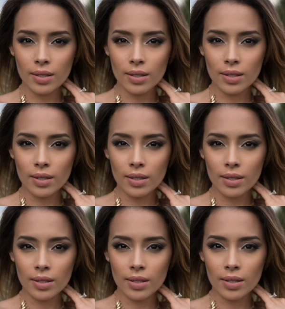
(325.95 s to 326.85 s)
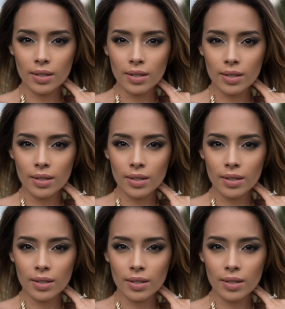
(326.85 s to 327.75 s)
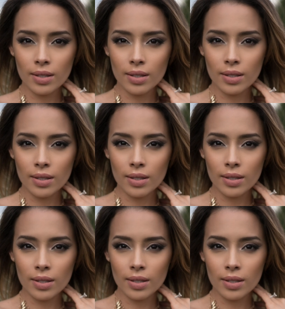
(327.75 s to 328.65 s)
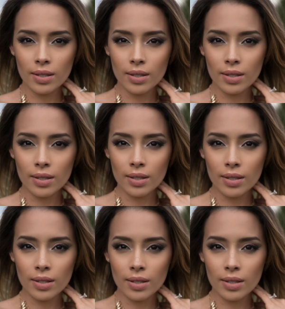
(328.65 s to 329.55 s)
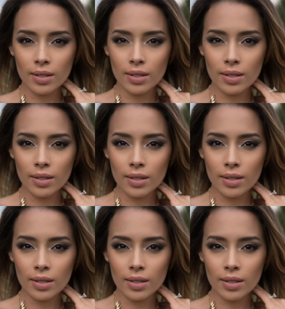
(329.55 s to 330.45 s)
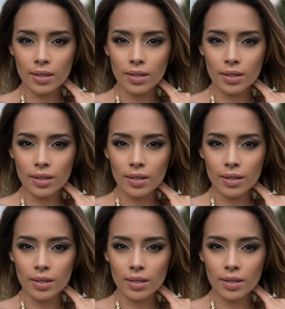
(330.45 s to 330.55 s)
(no one is talking)